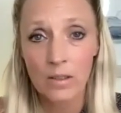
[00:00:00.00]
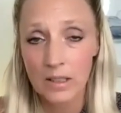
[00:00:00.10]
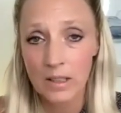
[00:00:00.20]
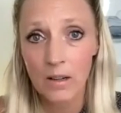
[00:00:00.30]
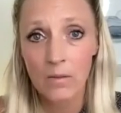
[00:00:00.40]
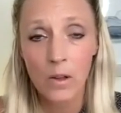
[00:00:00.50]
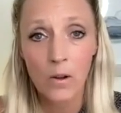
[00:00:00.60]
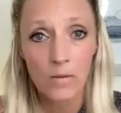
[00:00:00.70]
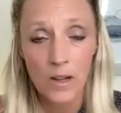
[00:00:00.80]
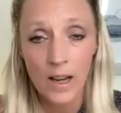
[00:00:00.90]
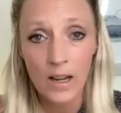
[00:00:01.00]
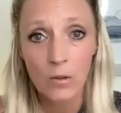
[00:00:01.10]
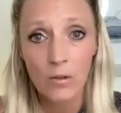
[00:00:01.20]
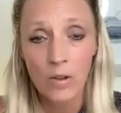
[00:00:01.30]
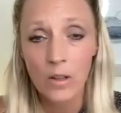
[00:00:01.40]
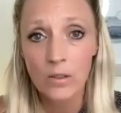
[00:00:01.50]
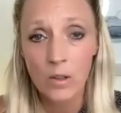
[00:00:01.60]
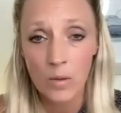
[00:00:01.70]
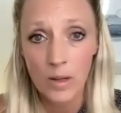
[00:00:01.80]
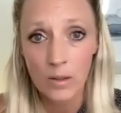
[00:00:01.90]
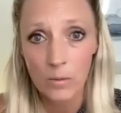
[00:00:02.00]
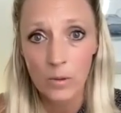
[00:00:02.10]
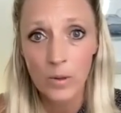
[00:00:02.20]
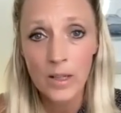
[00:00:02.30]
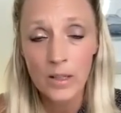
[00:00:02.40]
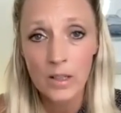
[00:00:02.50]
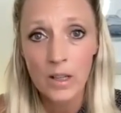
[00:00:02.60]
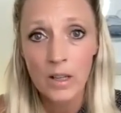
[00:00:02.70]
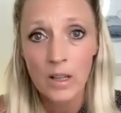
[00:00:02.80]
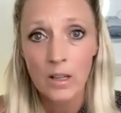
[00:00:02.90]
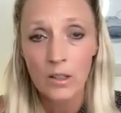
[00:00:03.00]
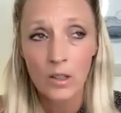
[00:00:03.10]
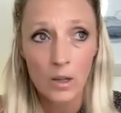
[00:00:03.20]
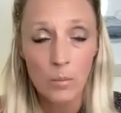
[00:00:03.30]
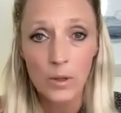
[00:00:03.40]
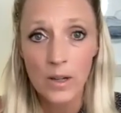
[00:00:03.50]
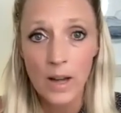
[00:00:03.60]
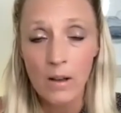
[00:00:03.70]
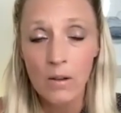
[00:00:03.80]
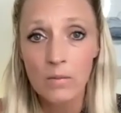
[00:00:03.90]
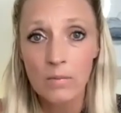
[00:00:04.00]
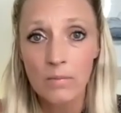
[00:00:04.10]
the steady flow of Niagara Falls going through it, you're going to burn out